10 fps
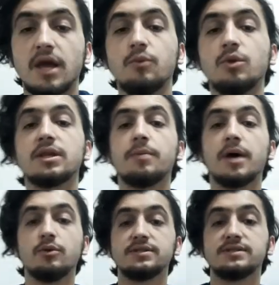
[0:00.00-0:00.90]
And what
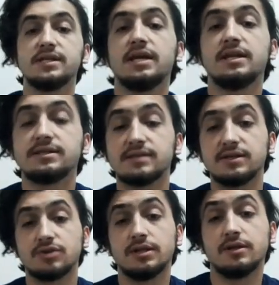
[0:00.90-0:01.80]
about CNS,
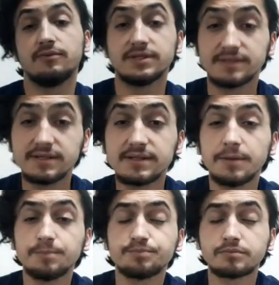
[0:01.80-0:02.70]
central nervous
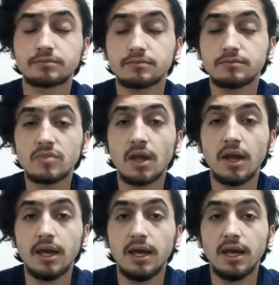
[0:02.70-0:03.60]
system?
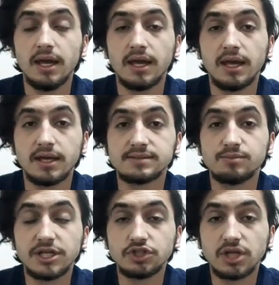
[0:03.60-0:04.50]
As
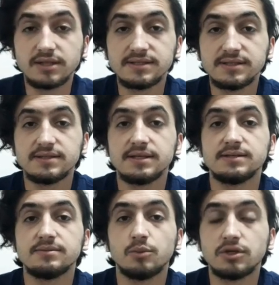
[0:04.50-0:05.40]
meningeal disease
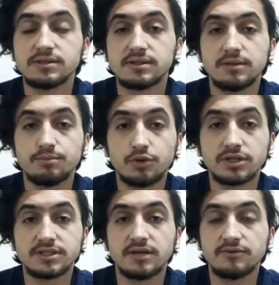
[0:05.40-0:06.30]
is most
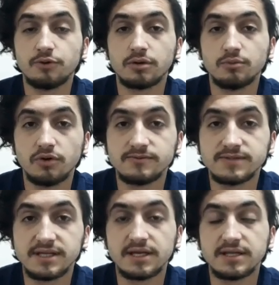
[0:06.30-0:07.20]
important form of
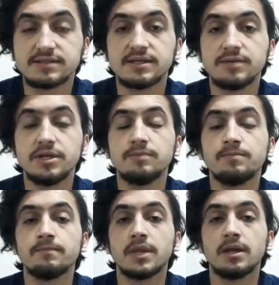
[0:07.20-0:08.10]
CNS TB,
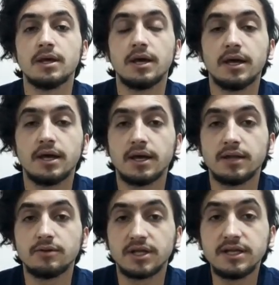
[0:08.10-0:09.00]

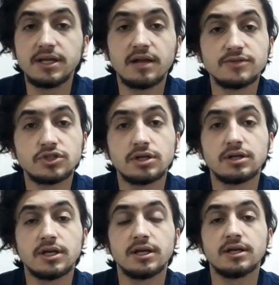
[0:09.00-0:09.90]
and clinical
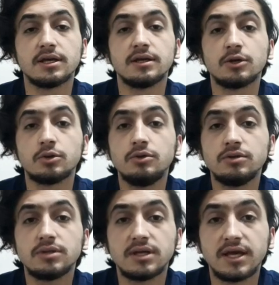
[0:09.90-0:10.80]
features
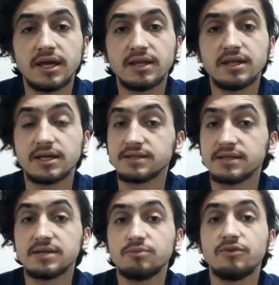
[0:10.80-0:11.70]
include headache, as I
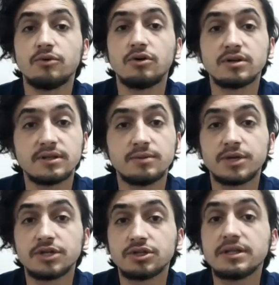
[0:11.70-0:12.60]
said before,
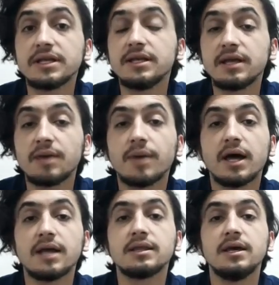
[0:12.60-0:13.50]
depression, delirium,
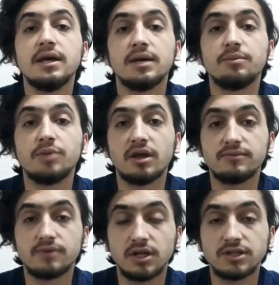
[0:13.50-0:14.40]
and
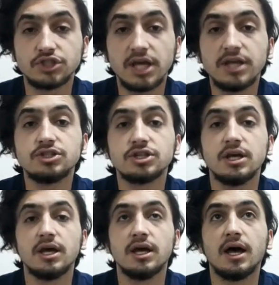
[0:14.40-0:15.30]
behavioral change.
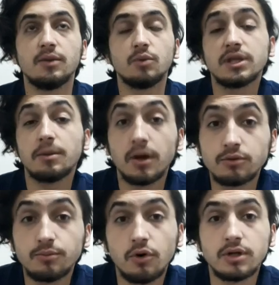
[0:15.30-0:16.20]
And what
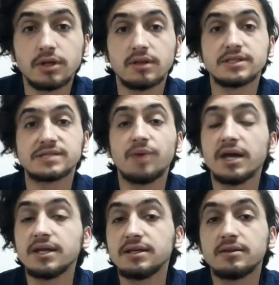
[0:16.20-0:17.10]
about bone? The
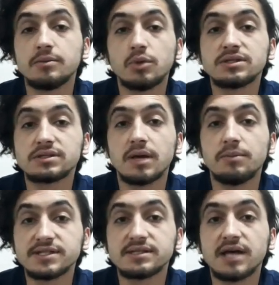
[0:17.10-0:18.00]
spine is the most
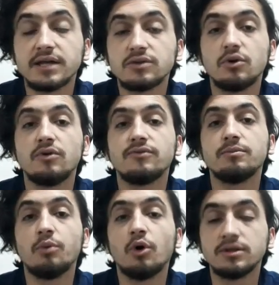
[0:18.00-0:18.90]
common site of
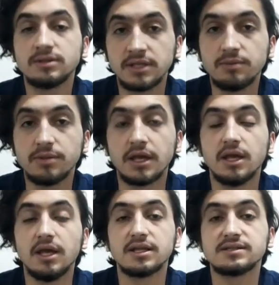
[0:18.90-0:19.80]
bone TB.
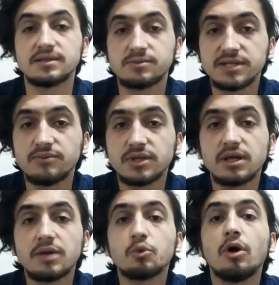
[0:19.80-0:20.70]
It has a specific
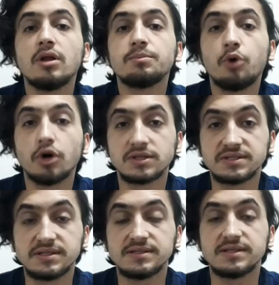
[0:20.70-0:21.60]
term called Pott's
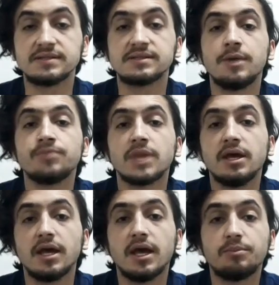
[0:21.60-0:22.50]
disease,
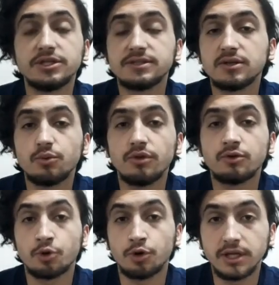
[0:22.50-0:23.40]
present with
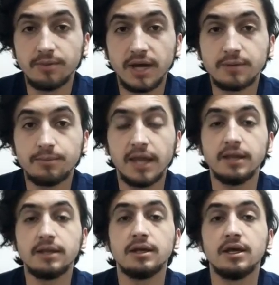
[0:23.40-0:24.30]
chronic back
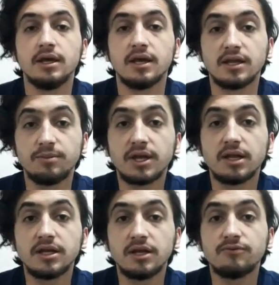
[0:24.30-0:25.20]
pain,
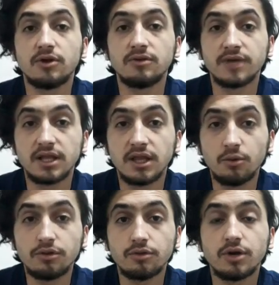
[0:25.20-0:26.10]
typically involving
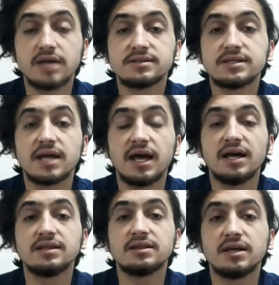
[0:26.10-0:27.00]
lower thoracic
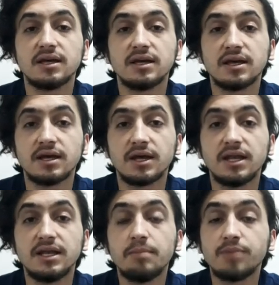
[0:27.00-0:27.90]
and
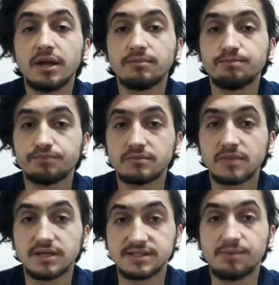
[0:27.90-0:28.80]
lumbar
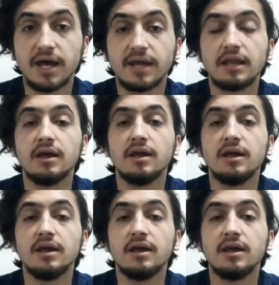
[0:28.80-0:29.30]
spine,